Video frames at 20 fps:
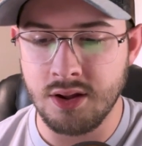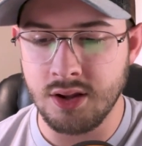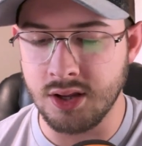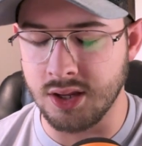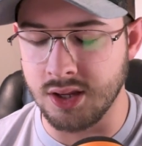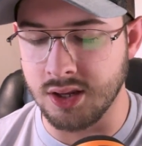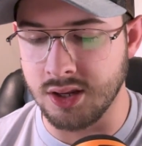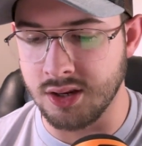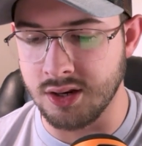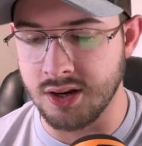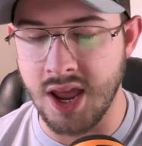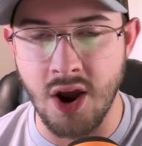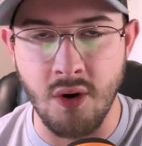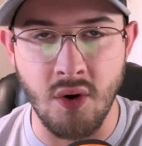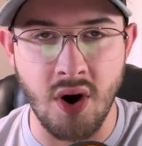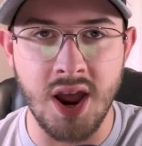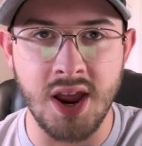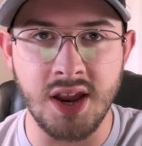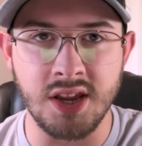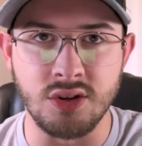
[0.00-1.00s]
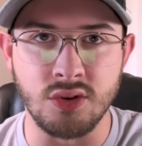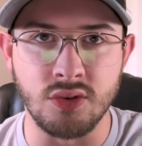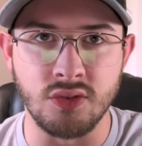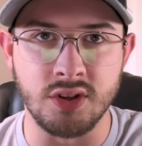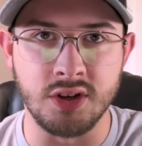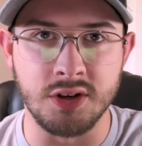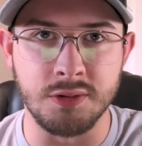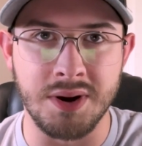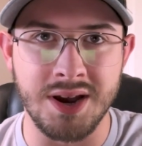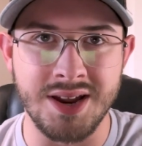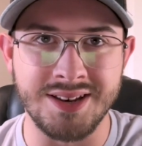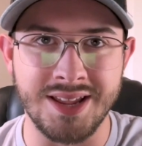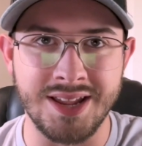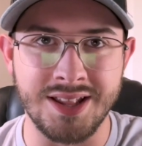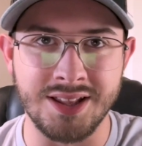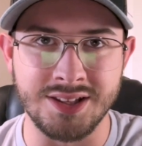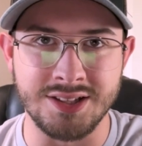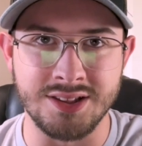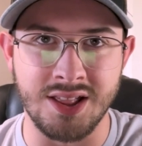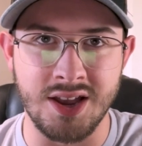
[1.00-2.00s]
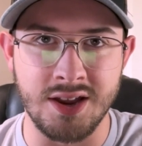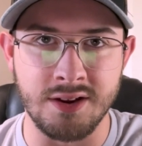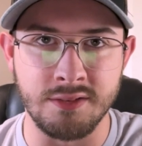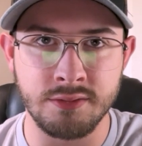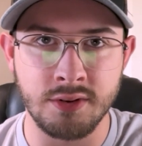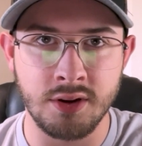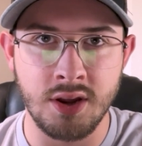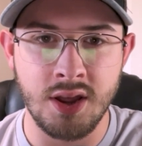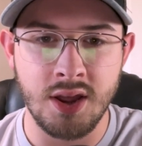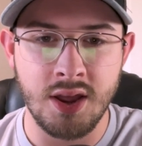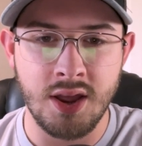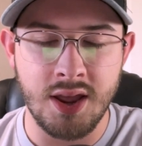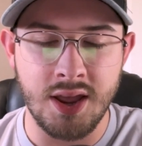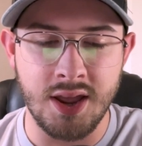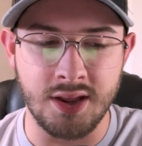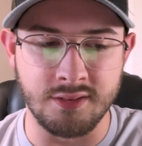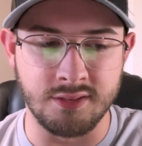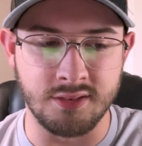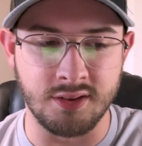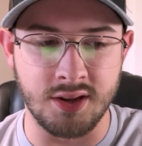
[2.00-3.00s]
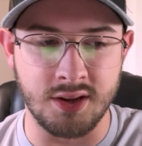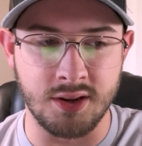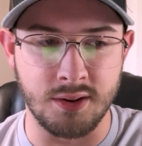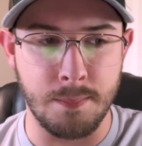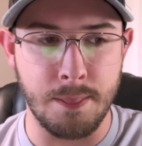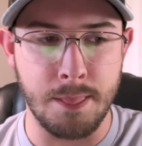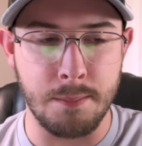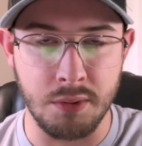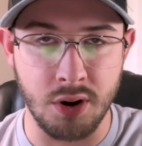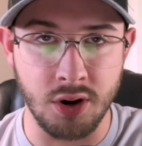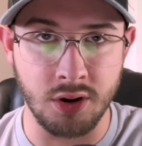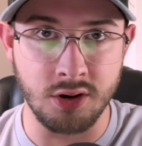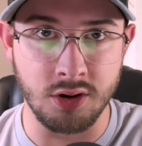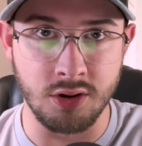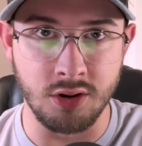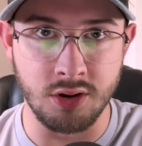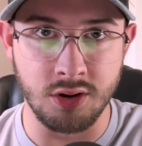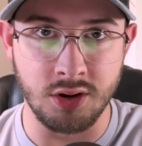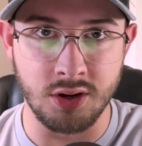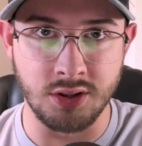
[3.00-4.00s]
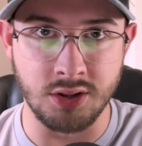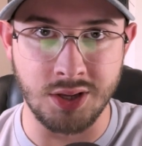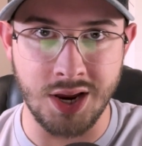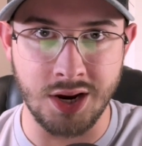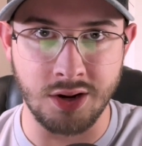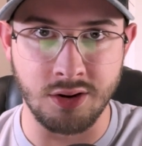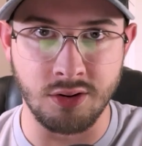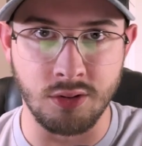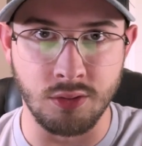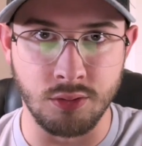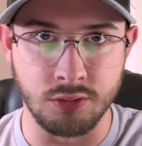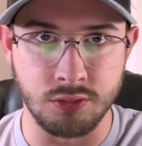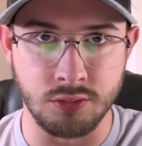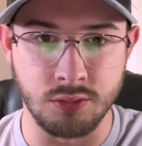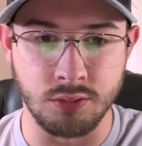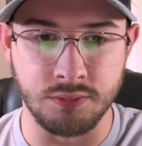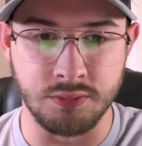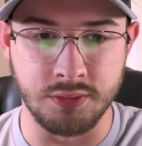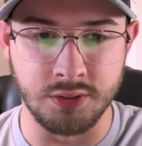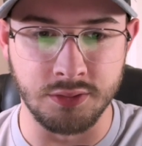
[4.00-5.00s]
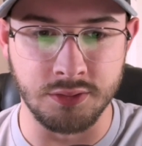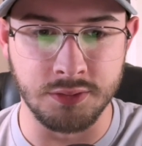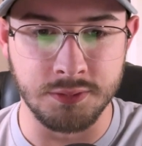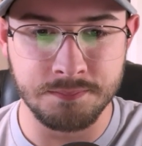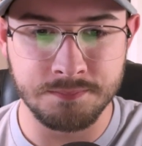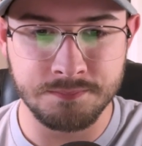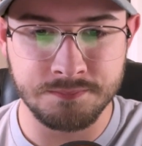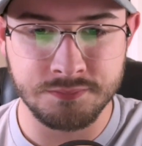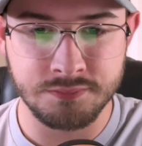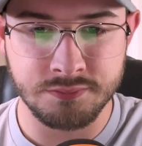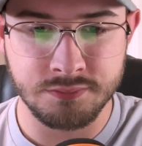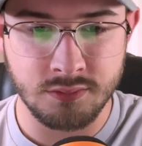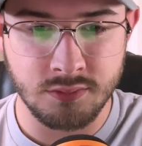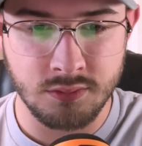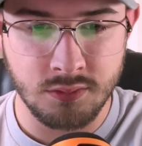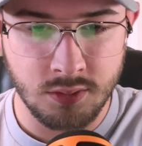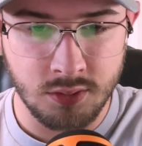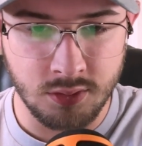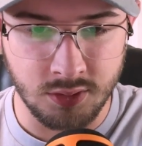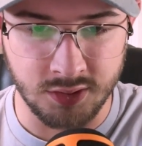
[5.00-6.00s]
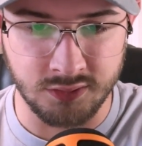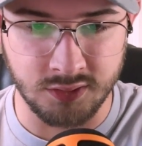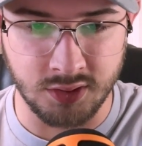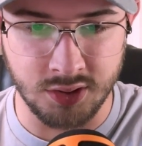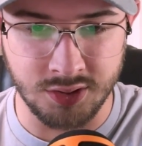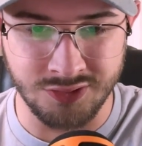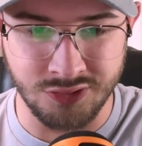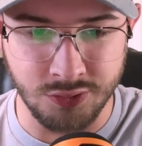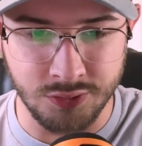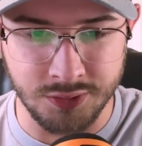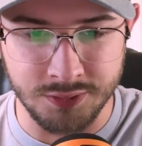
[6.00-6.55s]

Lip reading: and how I use it in my daily life as a marketer in the agricultural field. Let's get into